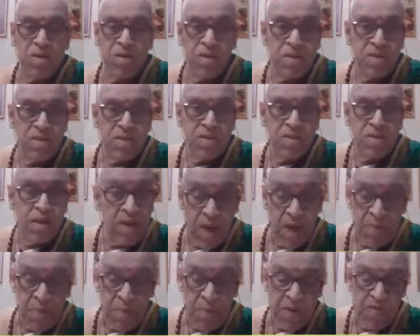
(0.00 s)
They are
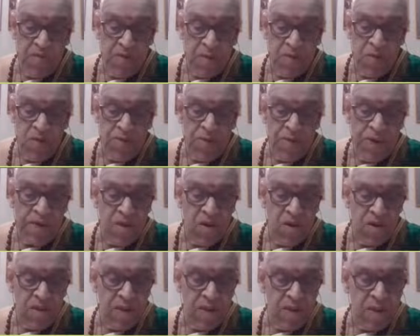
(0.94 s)
capable of removing
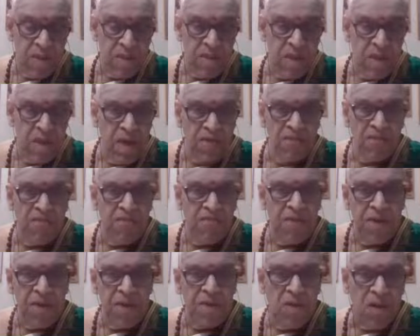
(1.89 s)
darkness in
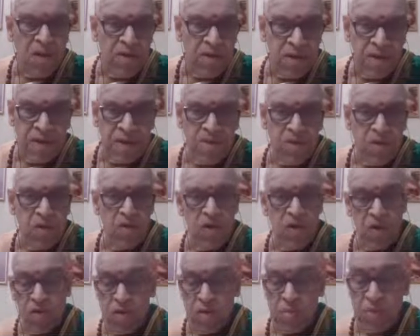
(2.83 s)
every corner, no
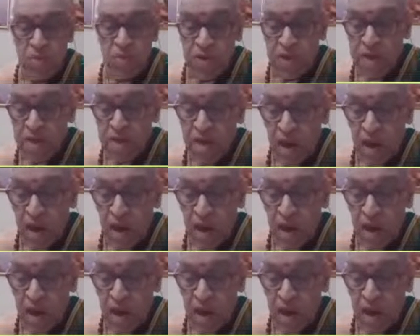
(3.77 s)
doubt about it.